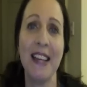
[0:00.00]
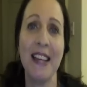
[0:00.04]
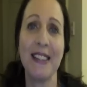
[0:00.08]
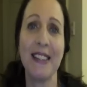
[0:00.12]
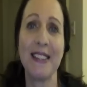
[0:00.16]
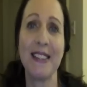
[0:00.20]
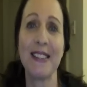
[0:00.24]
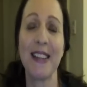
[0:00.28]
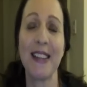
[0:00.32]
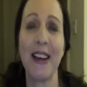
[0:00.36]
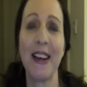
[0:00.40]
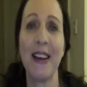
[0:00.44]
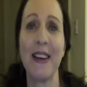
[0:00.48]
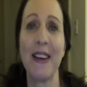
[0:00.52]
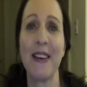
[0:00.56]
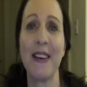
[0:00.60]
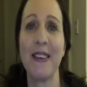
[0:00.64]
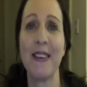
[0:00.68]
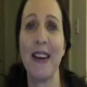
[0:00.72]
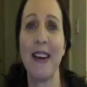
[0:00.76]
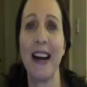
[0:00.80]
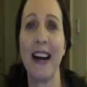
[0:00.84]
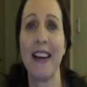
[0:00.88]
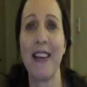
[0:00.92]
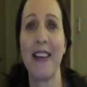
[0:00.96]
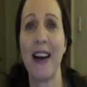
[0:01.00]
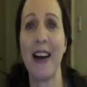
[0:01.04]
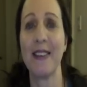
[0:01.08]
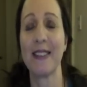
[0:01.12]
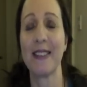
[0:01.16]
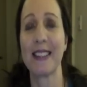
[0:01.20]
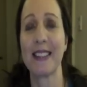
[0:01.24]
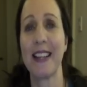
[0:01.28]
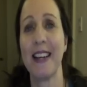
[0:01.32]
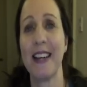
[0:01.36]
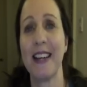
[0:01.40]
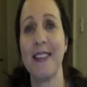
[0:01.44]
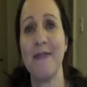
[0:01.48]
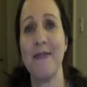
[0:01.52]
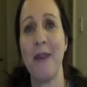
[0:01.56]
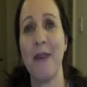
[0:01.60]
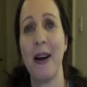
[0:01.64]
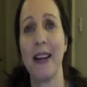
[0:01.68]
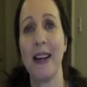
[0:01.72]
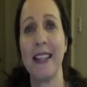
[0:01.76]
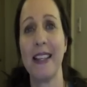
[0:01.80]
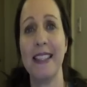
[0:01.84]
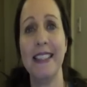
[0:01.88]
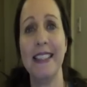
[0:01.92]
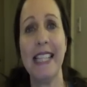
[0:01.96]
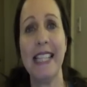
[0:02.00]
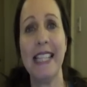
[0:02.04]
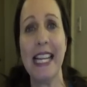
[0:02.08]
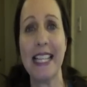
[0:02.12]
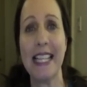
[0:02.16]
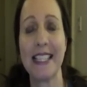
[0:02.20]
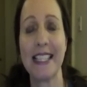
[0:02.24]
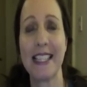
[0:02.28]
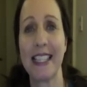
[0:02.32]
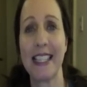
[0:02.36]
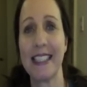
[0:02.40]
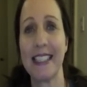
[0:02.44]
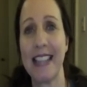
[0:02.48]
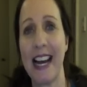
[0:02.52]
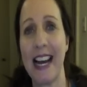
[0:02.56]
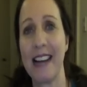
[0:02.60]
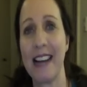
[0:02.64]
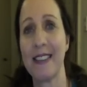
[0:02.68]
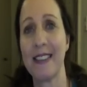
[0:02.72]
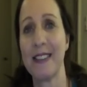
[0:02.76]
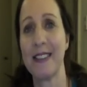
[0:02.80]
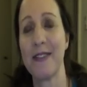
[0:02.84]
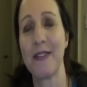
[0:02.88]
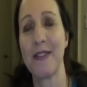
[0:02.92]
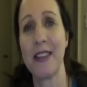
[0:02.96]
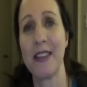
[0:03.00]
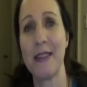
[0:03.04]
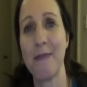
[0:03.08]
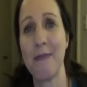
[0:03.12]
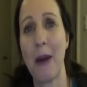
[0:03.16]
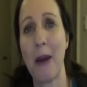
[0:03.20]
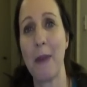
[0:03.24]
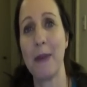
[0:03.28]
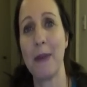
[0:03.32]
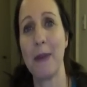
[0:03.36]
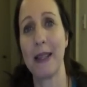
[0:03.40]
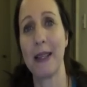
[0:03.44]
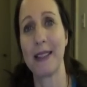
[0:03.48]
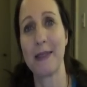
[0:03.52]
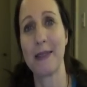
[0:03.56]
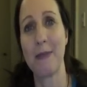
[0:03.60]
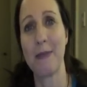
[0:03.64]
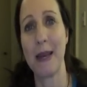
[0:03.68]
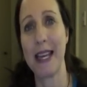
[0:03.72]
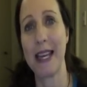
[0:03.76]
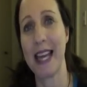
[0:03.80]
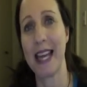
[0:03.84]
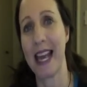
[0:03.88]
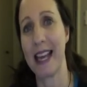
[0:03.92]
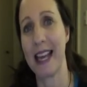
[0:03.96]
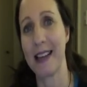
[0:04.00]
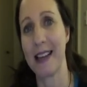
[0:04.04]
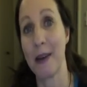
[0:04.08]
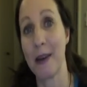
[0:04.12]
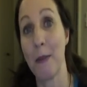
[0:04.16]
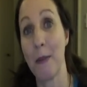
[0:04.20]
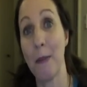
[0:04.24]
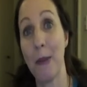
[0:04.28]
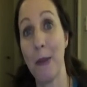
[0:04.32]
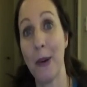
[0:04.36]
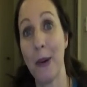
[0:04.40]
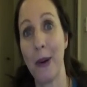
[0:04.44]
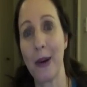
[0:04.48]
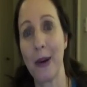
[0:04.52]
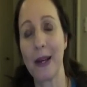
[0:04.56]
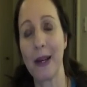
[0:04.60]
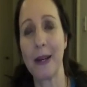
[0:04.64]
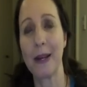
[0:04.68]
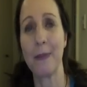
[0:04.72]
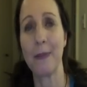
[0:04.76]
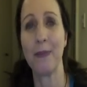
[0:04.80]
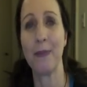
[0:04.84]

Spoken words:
So that was kind of my niching down of the public speaking book.